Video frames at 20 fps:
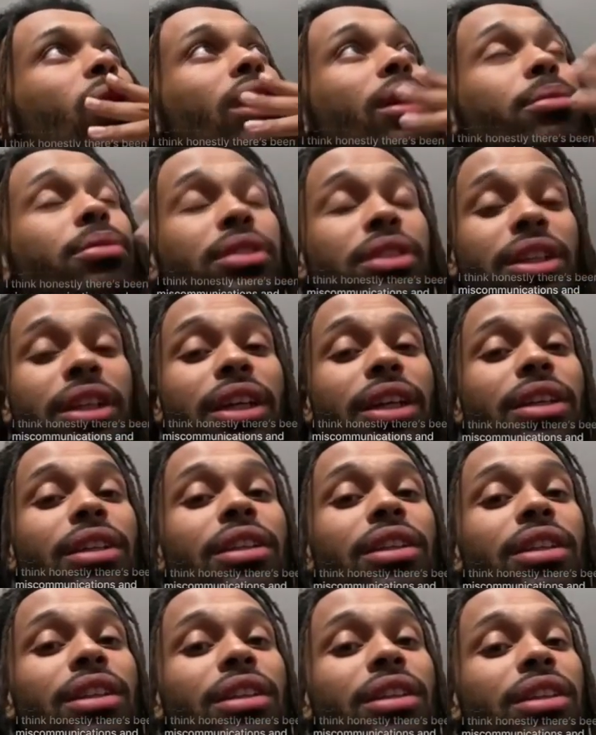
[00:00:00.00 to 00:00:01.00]
what I'm
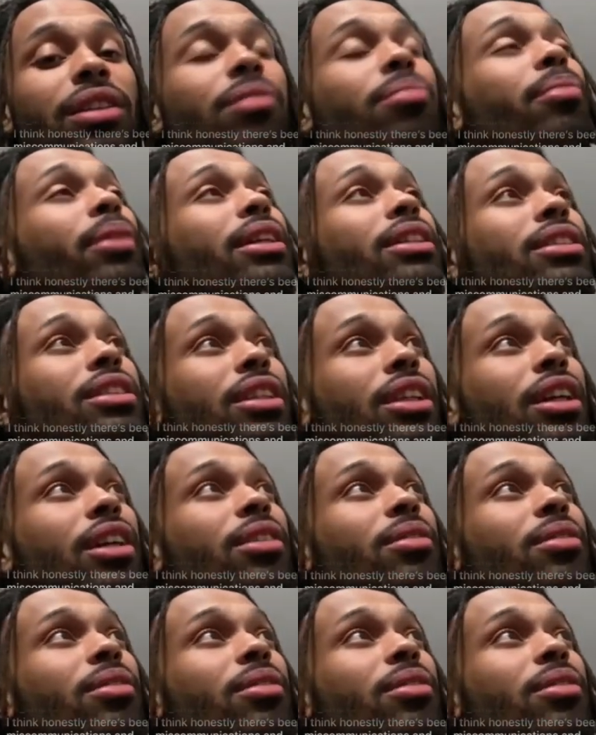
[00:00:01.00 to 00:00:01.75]
saying messed